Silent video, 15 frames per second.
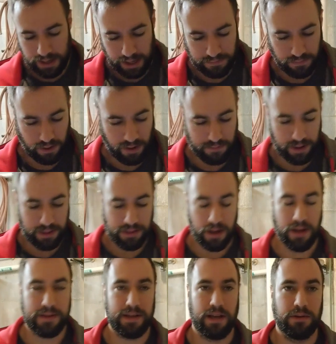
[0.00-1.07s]
If you have my
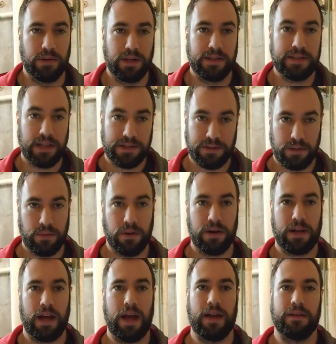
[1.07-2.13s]
thoughts on doing accessory
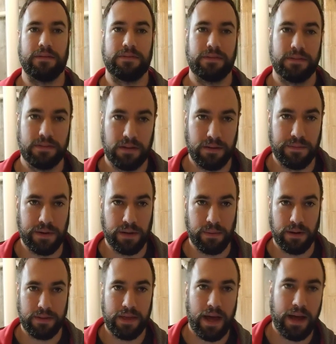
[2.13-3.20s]
work, I have a video
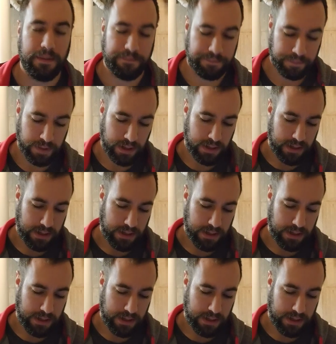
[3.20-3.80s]
about that.